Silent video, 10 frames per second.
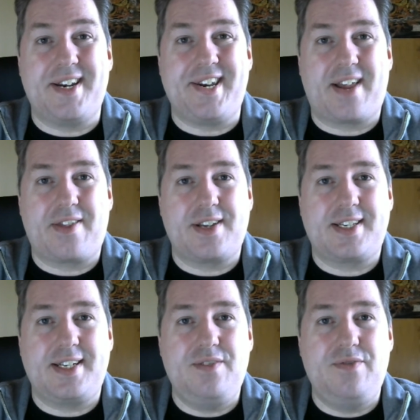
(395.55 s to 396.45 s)
another
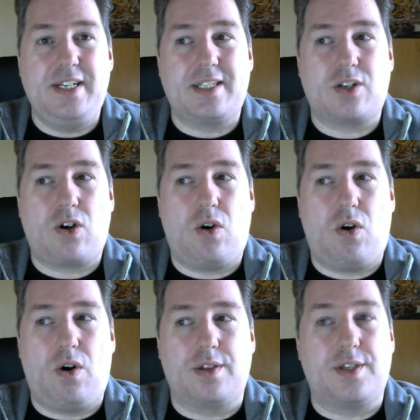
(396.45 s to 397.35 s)
series
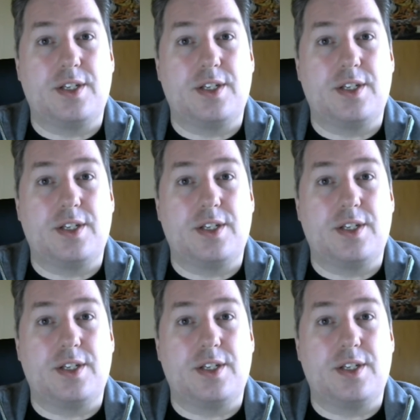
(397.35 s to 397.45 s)
called